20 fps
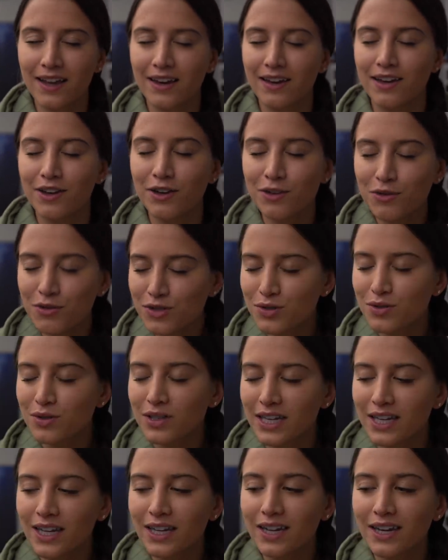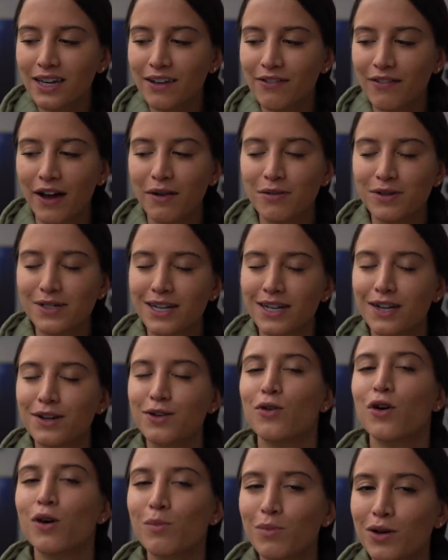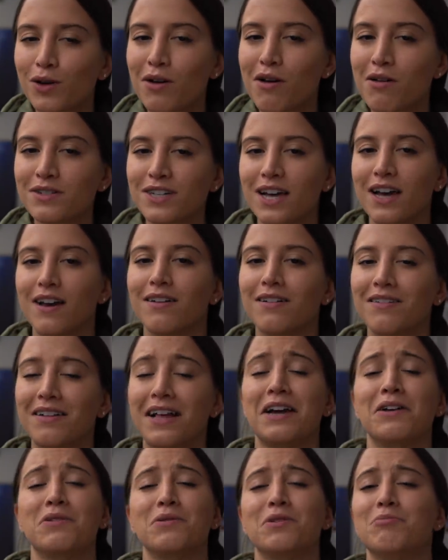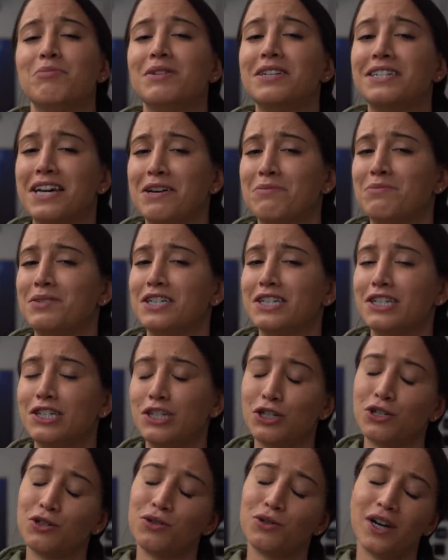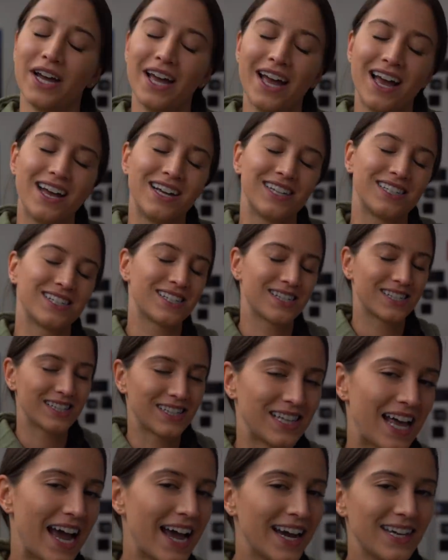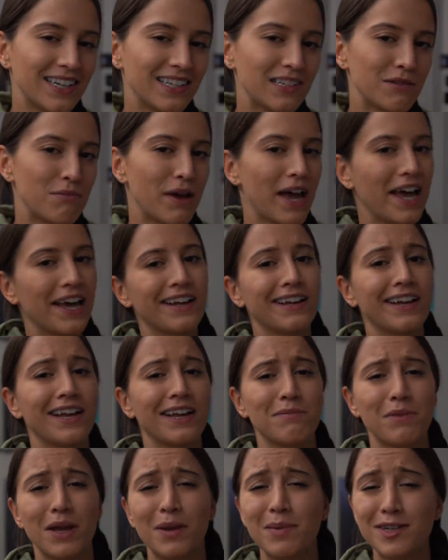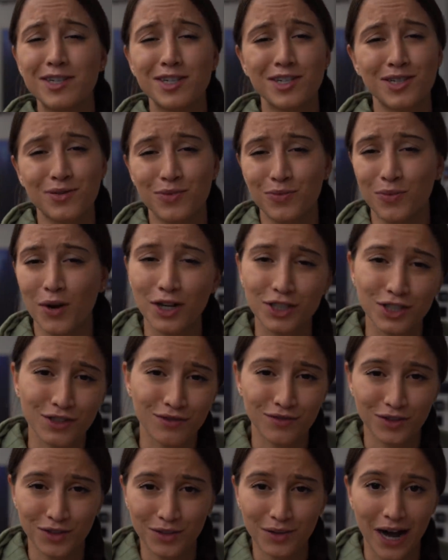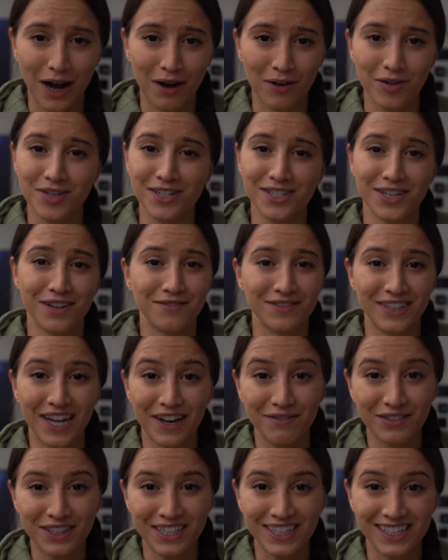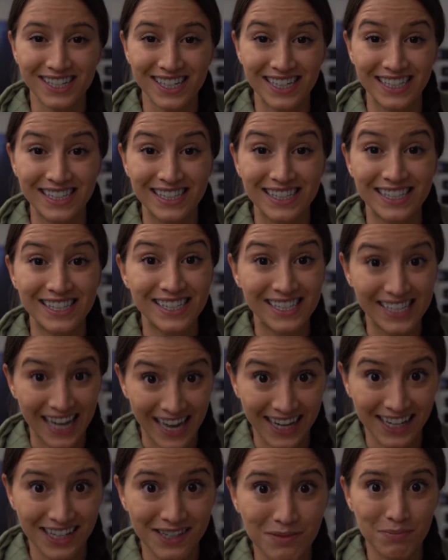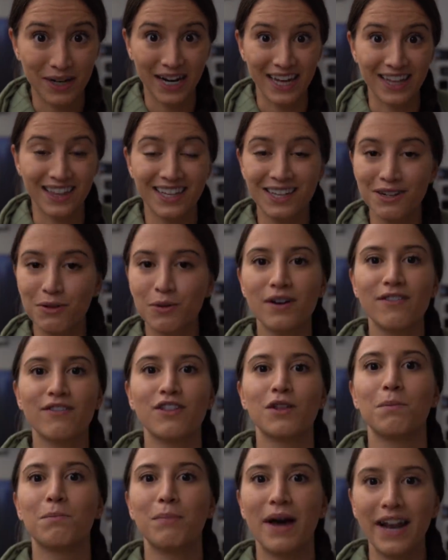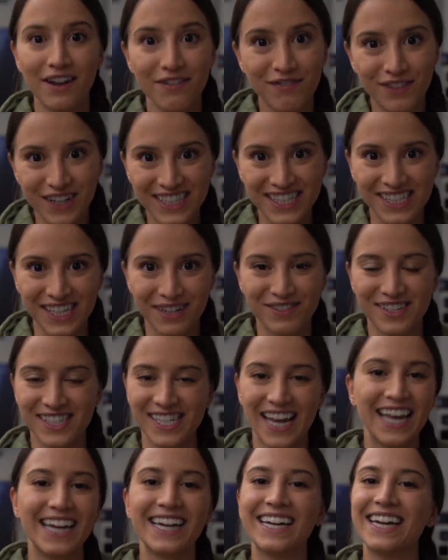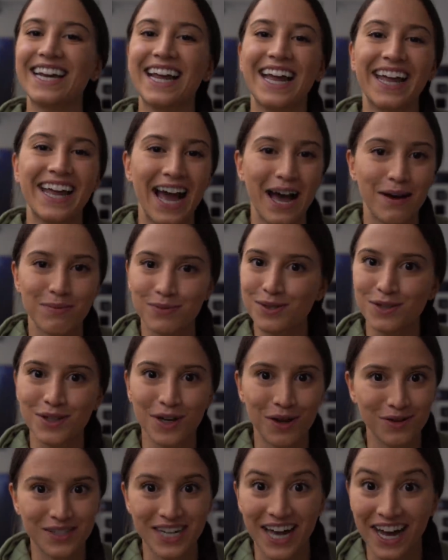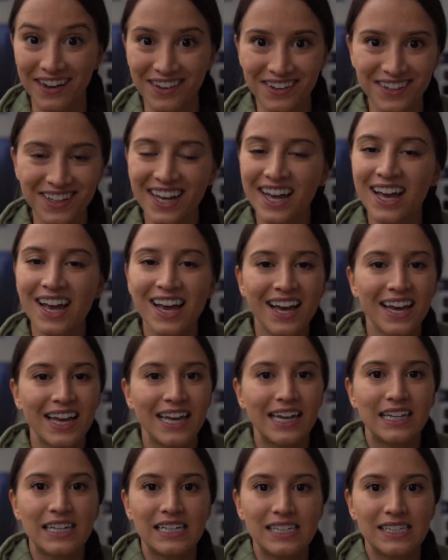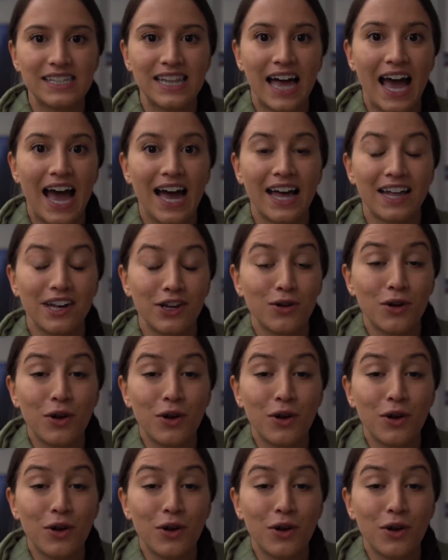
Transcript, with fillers: usually if I was in a normal hotel, I would be tempted to slide into bed and maybe just watch a few hours of Netflix instead. But I think one of the benefits of staying in a capsule hotel is that you